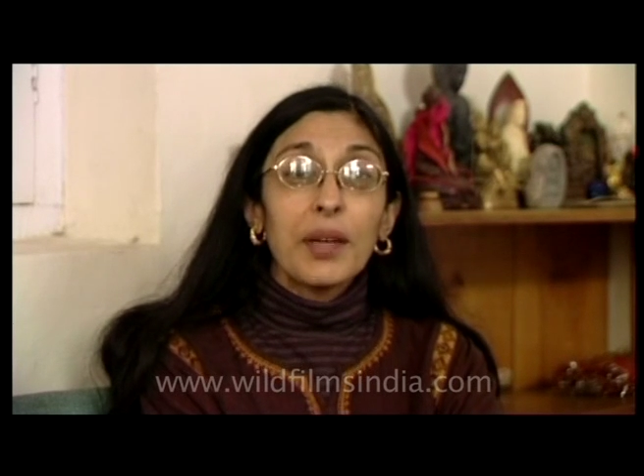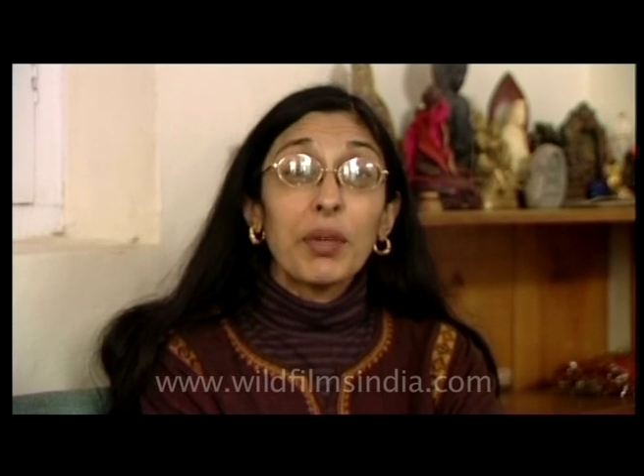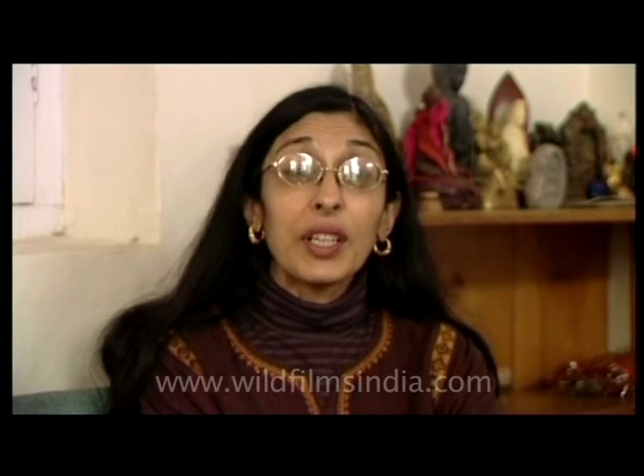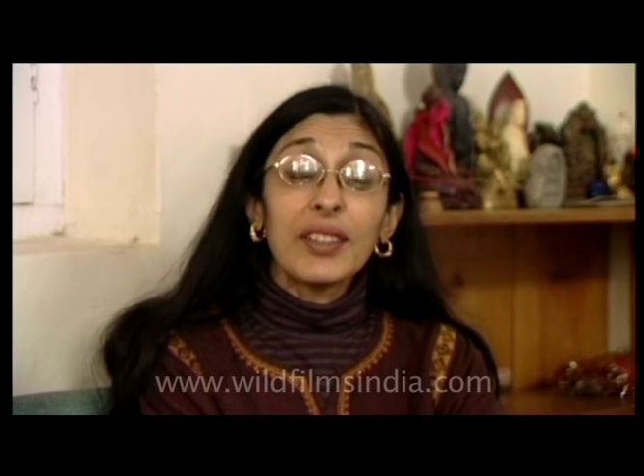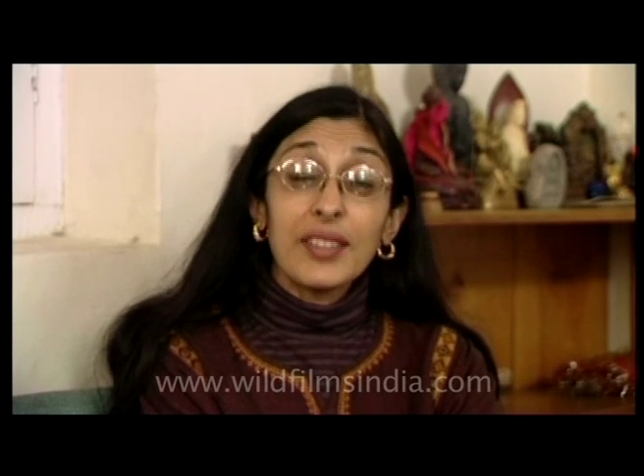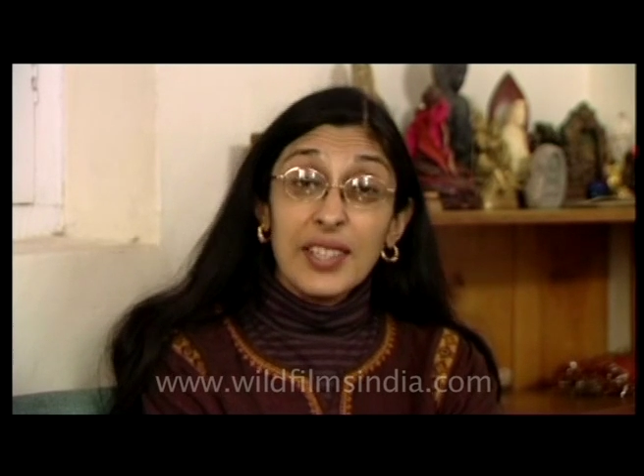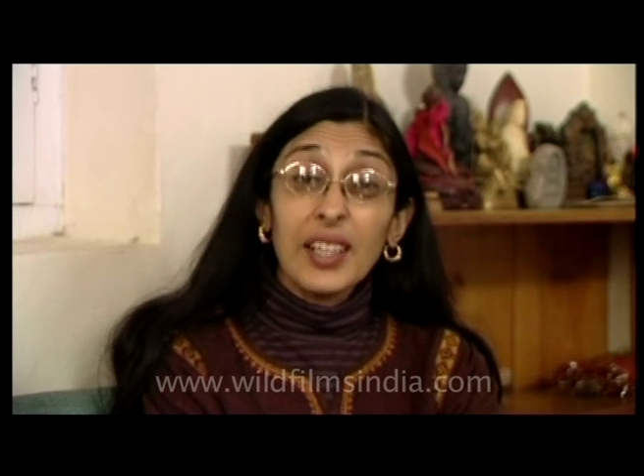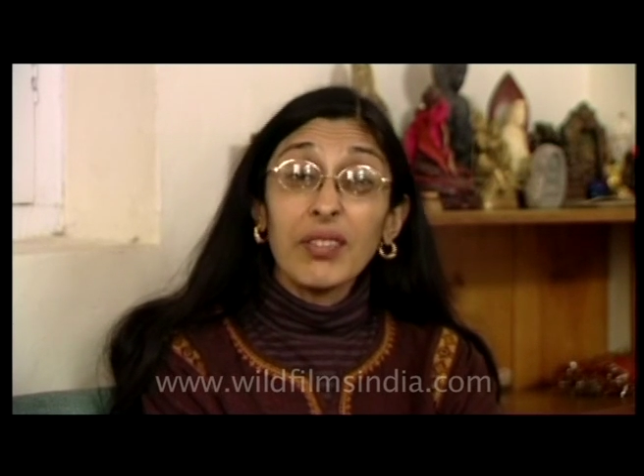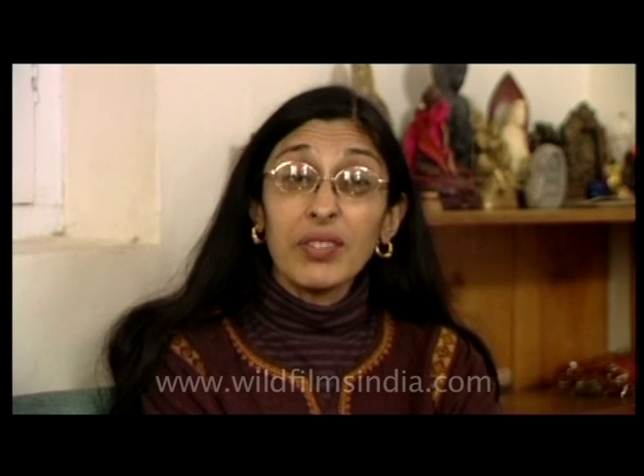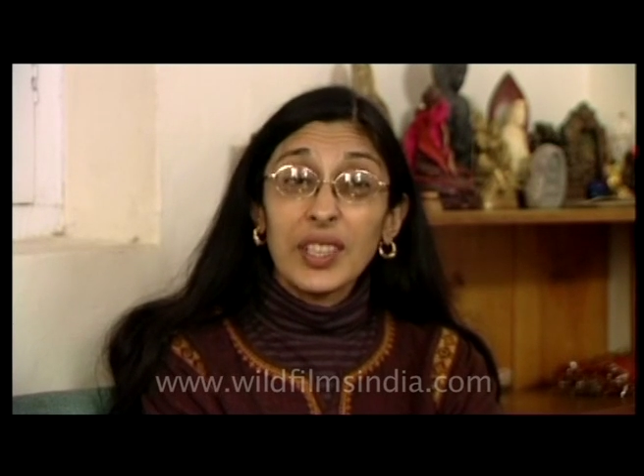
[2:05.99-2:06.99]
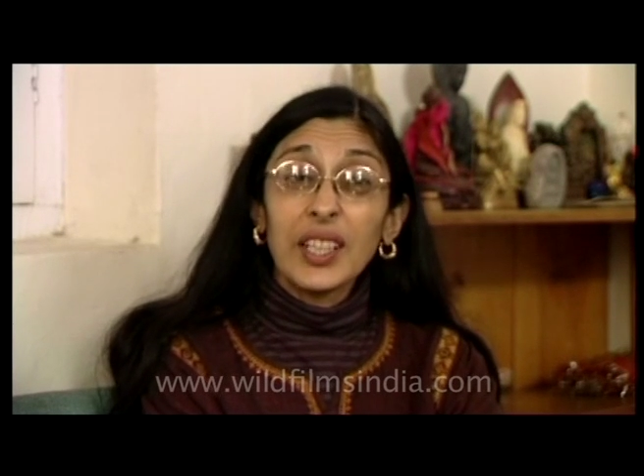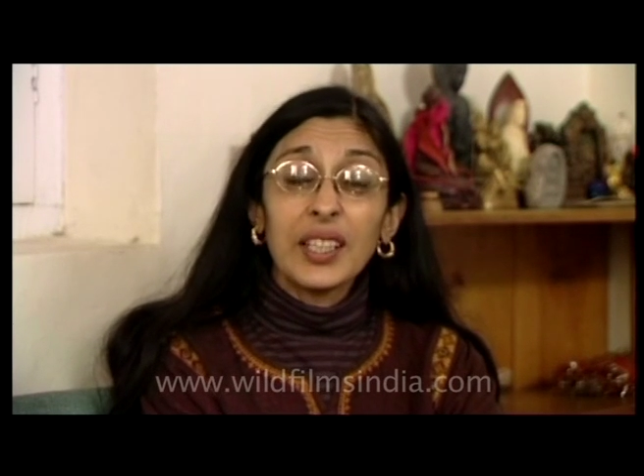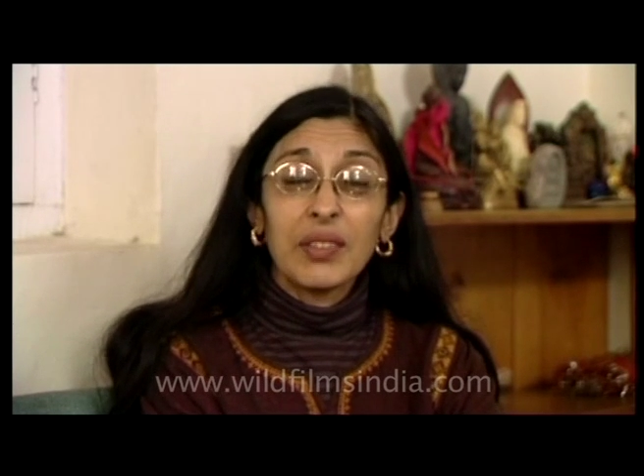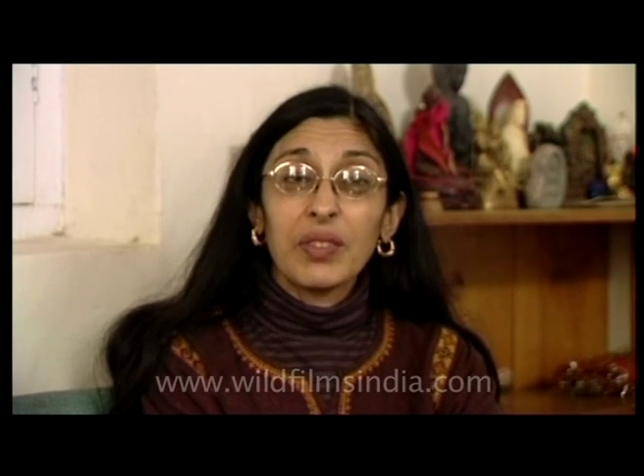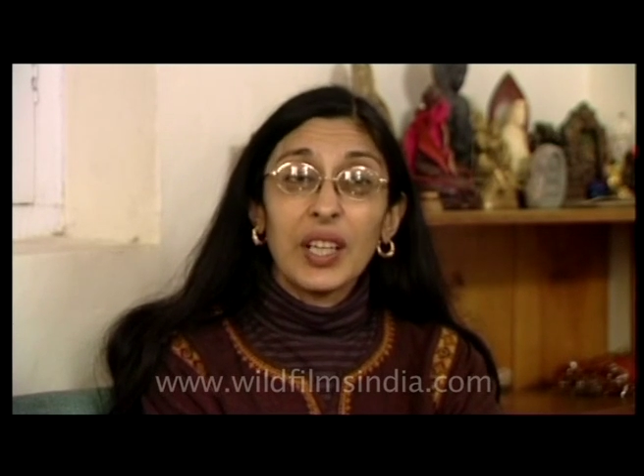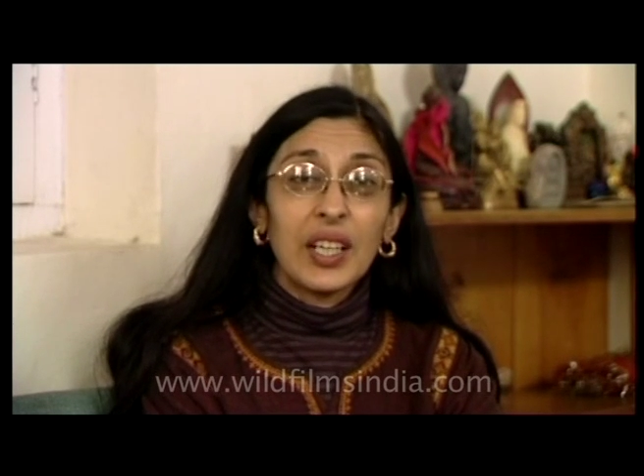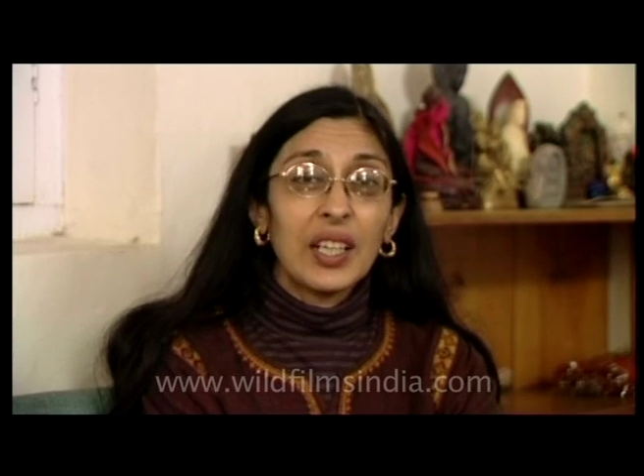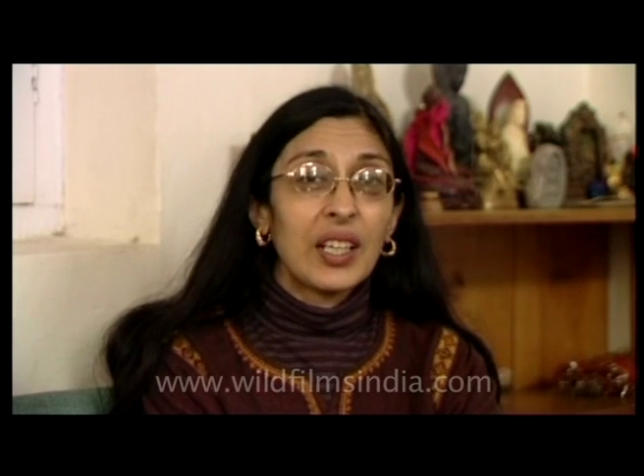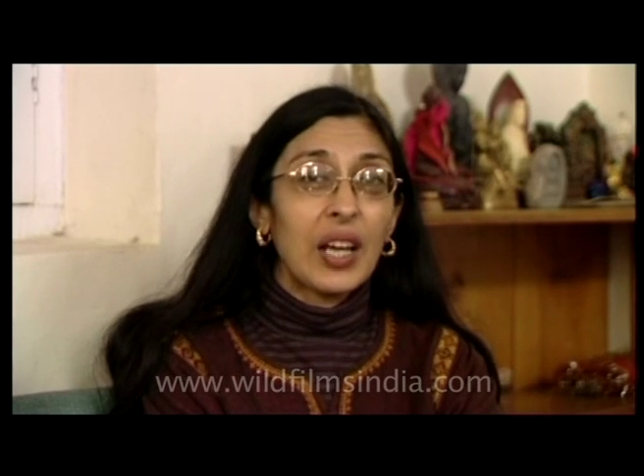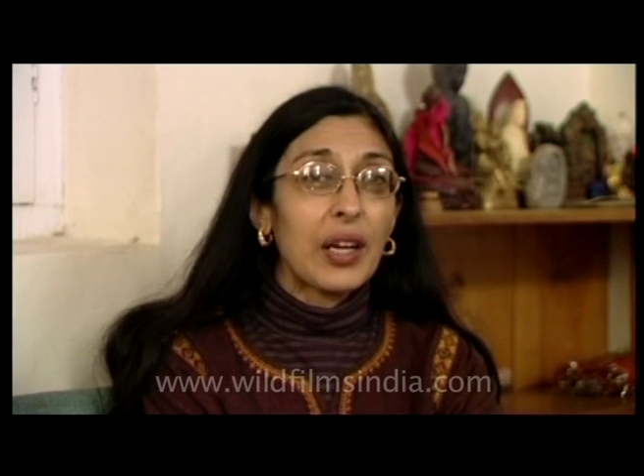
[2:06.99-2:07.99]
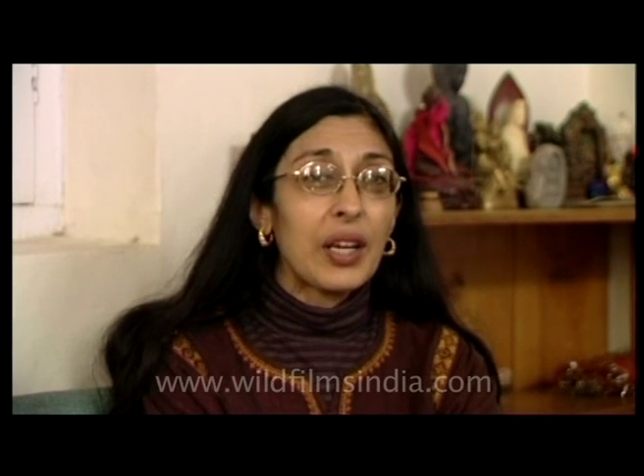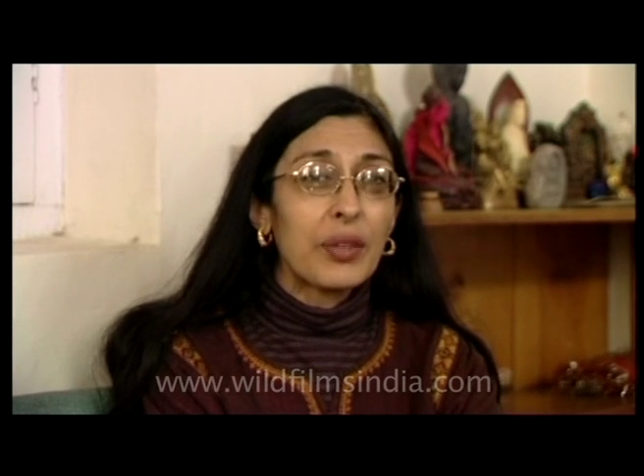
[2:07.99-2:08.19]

But at the same time, uh,